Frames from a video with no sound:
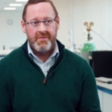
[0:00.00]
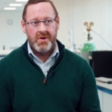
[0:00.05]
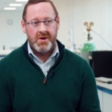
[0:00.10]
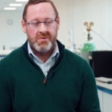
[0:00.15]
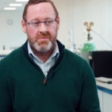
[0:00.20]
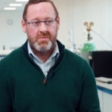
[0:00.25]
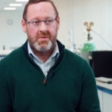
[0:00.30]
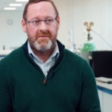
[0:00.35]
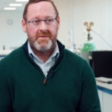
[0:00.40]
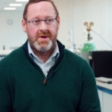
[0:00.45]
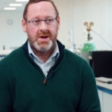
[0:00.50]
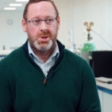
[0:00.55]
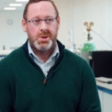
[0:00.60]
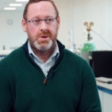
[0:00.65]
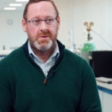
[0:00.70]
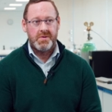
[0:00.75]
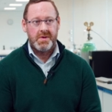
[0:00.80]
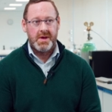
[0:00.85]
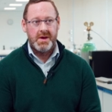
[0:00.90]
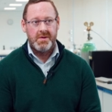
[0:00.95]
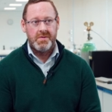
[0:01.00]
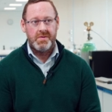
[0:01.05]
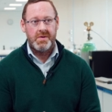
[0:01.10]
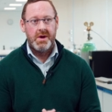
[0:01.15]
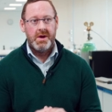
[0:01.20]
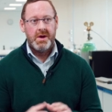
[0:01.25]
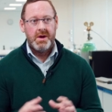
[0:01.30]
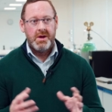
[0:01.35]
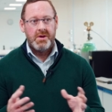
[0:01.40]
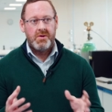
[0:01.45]
of those professional skills
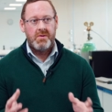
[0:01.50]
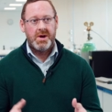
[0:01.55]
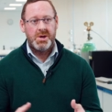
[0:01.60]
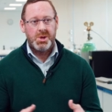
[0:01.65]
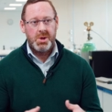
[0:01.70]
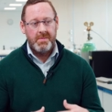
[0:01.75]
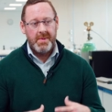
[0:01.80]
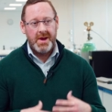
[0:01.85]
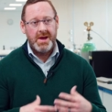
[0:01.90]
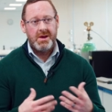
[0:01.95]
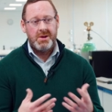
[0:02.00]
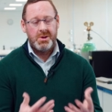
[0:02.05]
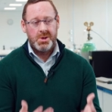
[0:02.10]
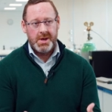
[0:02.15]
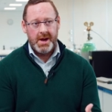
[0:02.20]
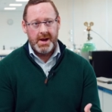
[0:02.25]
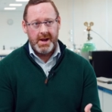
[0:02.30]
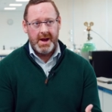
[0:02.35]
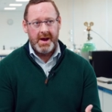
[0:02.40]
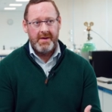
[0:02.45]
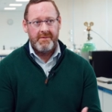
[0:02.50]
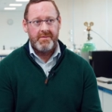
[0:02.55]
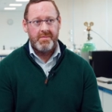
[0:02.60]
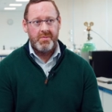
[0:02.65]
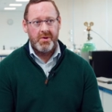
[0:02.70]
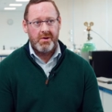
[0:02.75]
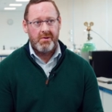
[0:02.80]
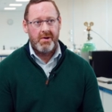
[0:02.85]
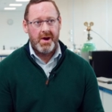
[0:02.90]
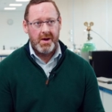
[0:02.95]
to actually make you stand out
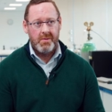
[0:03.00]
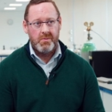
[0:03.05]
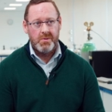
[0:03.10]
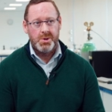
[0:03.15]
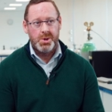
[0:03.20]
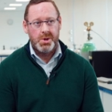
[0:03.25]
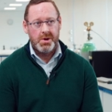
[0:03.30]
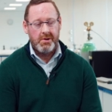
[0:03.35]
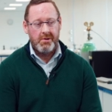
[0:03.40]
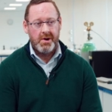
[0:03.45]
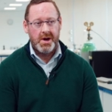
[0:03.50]
from the crowd once you